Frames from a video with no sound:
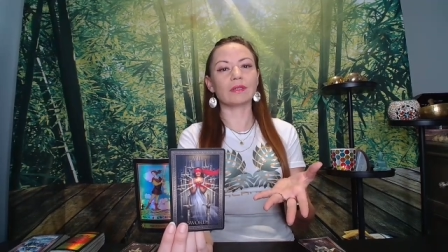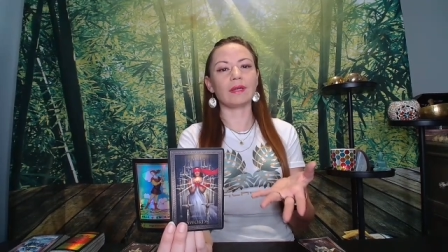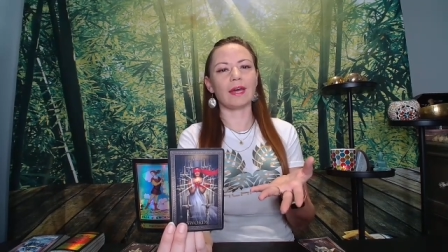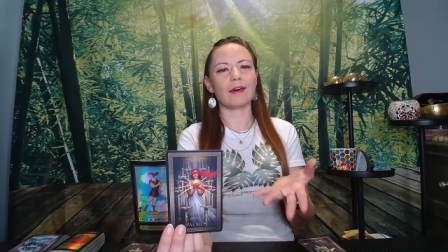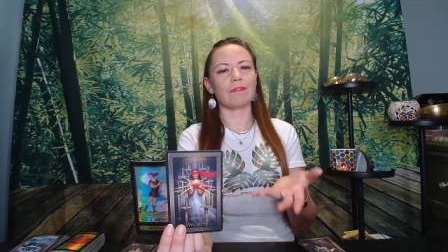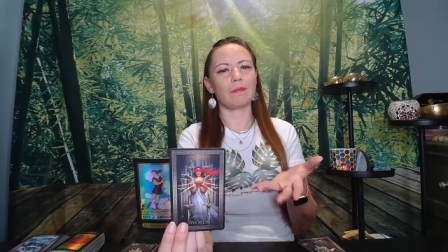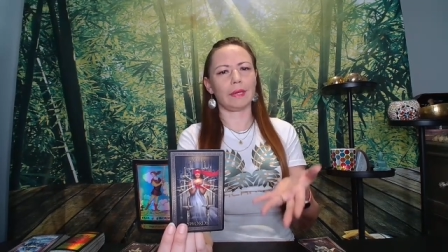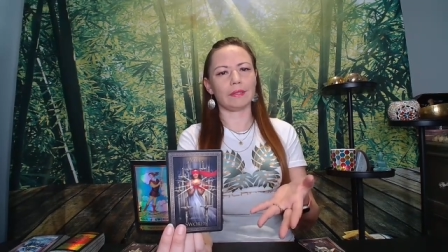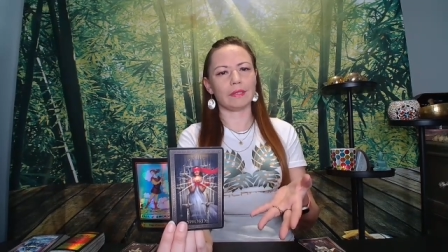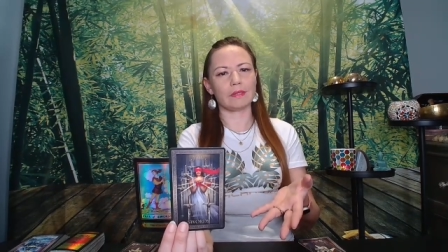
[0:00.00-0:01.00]
have
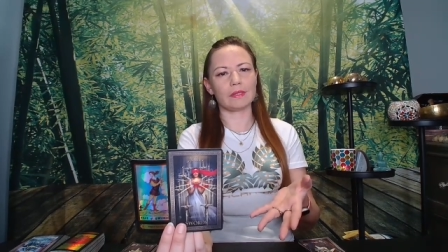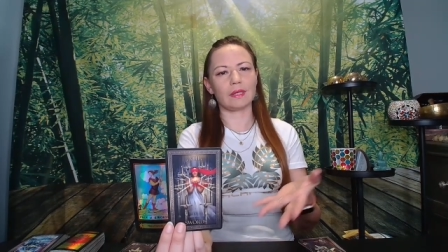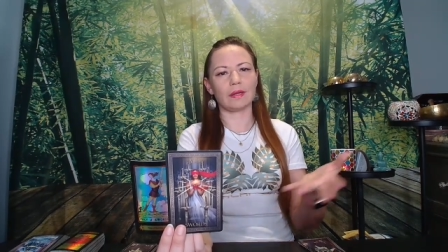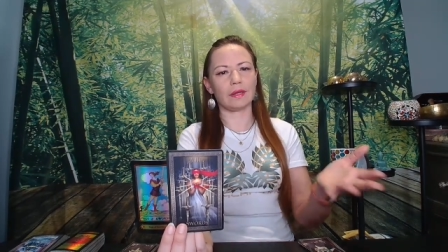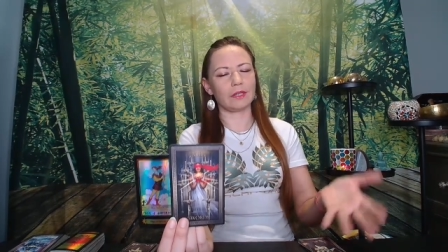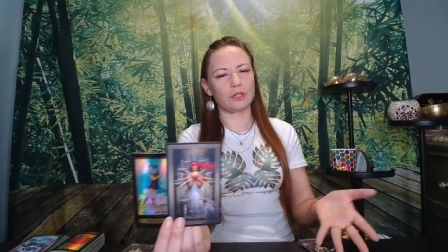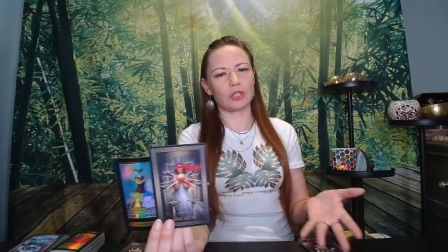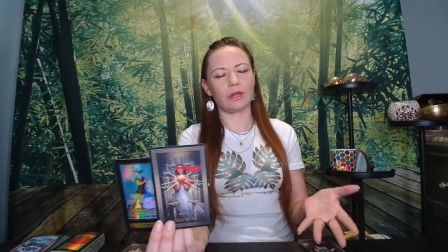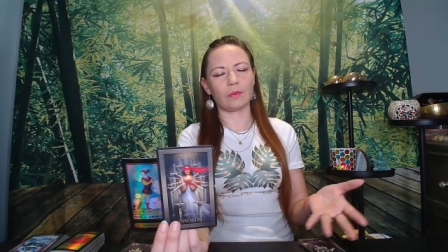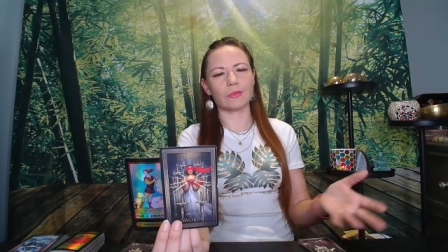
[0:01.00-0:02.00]
abundance that I can
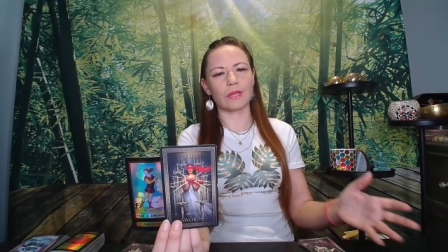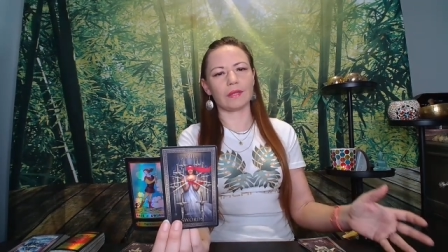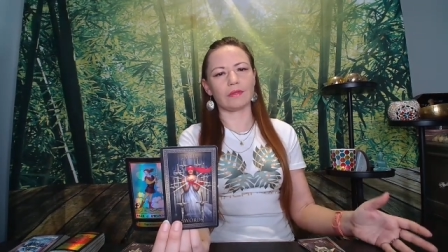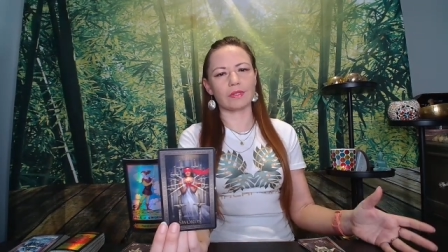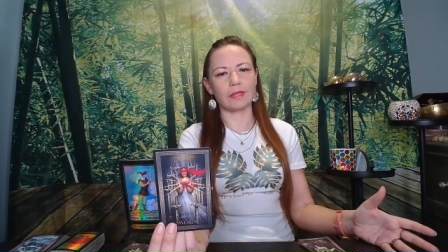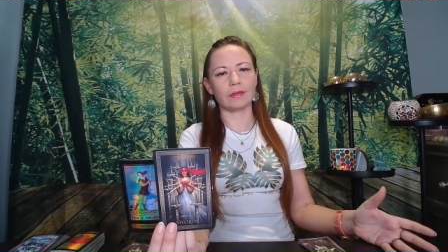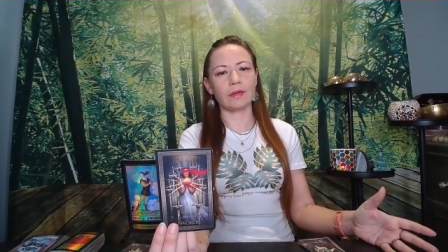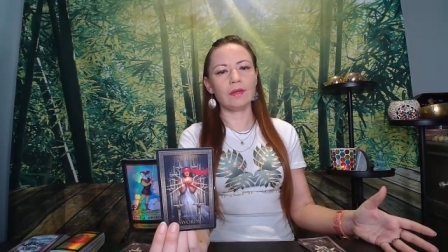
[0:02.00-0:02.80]
share with others then.